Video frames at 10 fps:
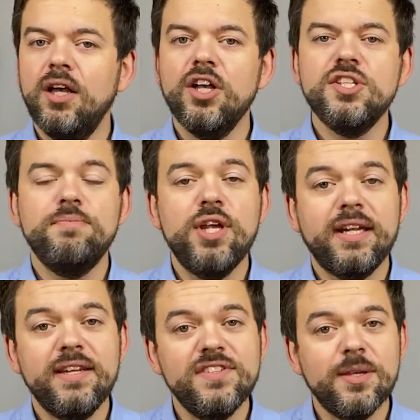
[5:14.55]
are
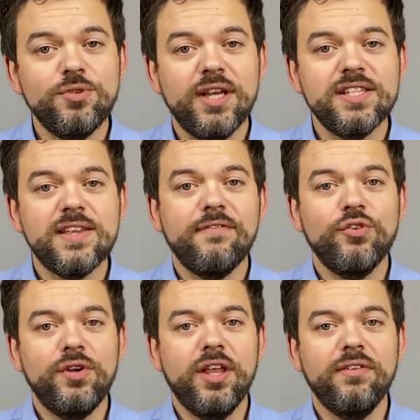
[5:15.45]
subjective subjects for
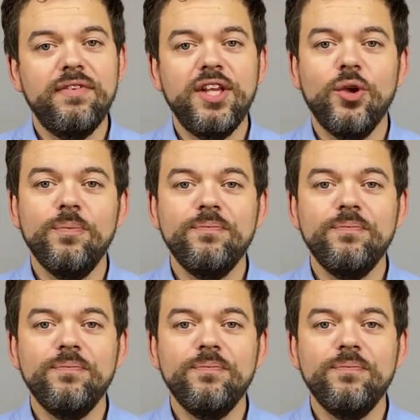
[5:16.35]
another video.